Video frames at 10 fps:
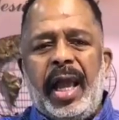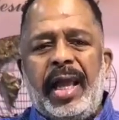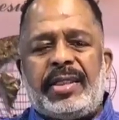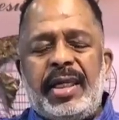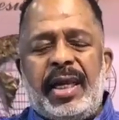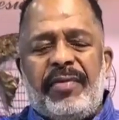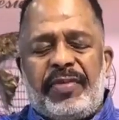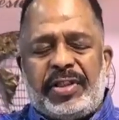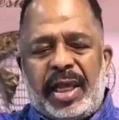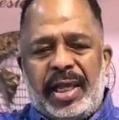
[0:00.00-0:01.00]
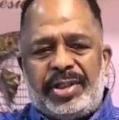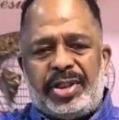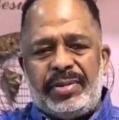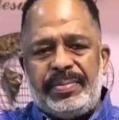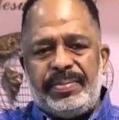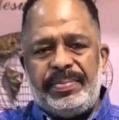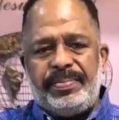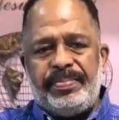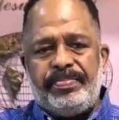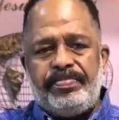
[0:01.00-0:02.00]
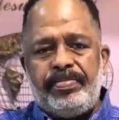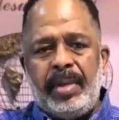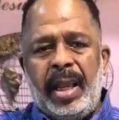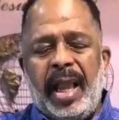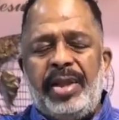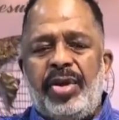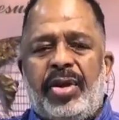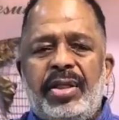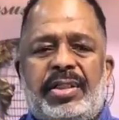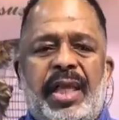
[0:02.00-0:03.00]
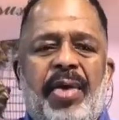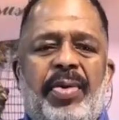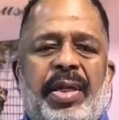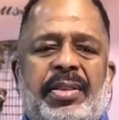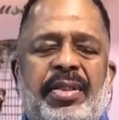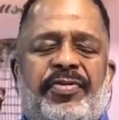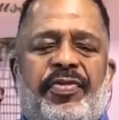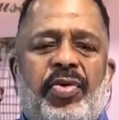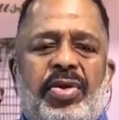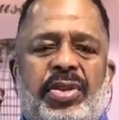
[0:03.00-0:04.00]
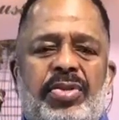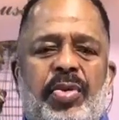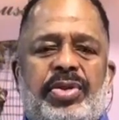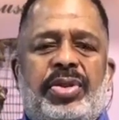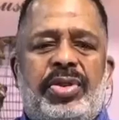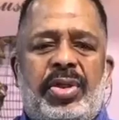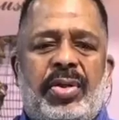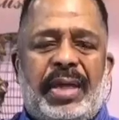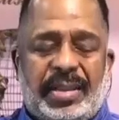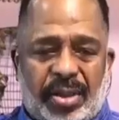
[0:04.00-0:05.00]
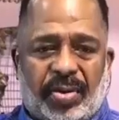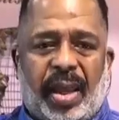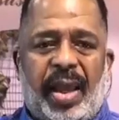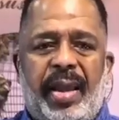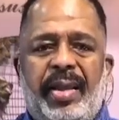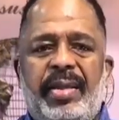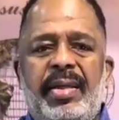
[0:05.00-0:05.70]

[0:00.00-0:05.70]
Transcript: It's an invitation. And you can say, well, this is foolishness what you're doing. That's okay.